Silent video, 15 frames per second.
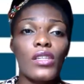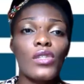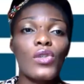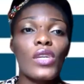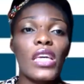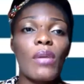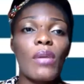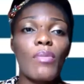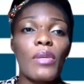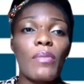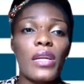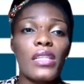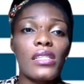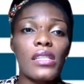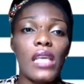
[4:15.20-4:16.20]
to
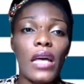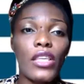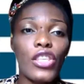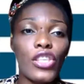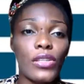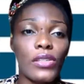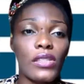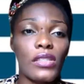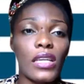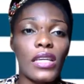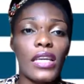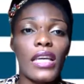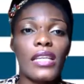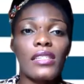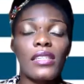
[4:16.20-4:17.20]
implement sanctions
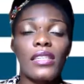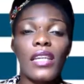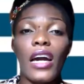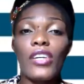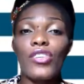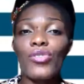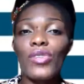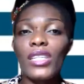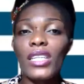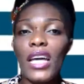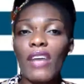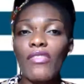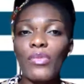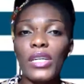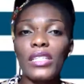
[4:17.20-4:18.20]
against the Nigerian
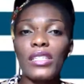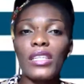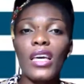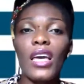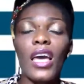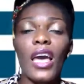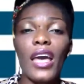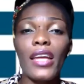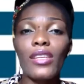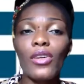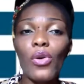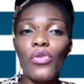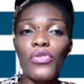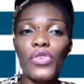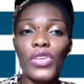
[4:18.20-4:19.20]
government and
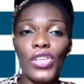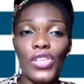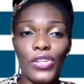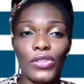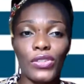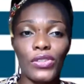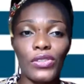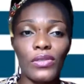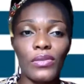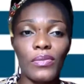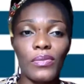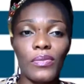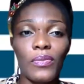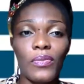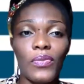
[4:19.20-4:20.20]
officials.
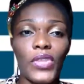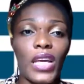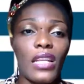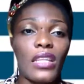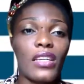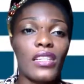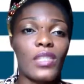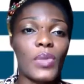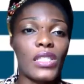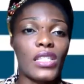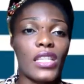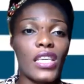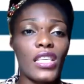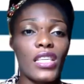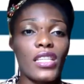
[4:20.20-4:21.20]
This
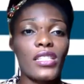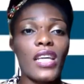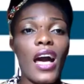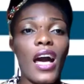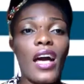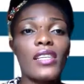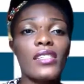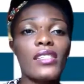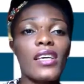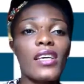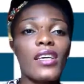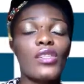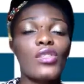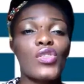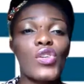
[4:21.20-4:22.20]
petition has
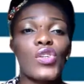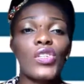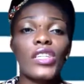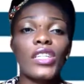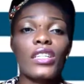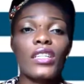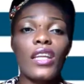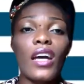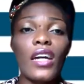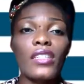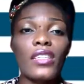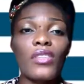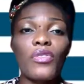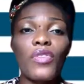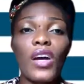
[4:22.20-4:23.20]

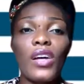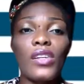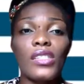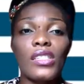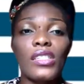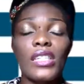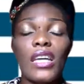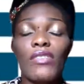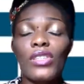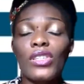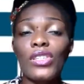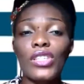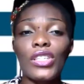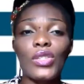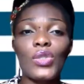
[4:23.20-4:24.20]

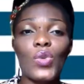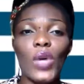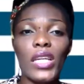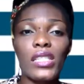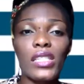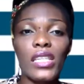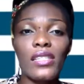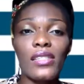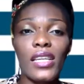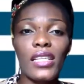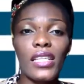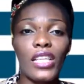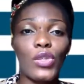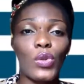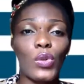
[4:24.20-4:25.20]
219,720
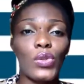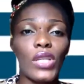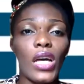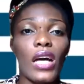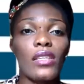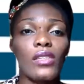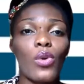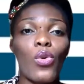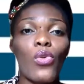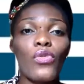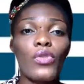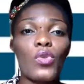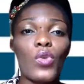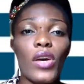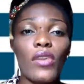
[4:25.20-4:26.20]
signatures as of
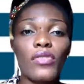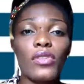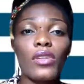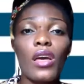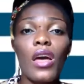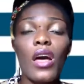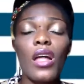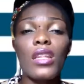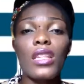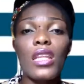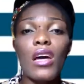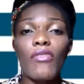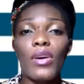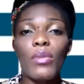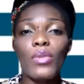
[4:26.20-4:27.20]
12th
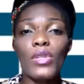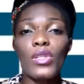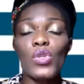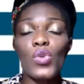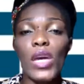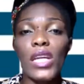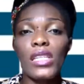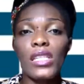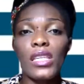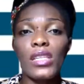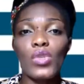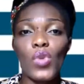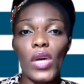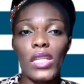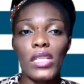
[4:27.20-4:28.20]
November
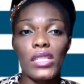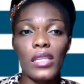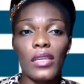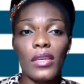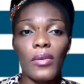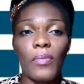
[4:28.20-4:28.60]
2020.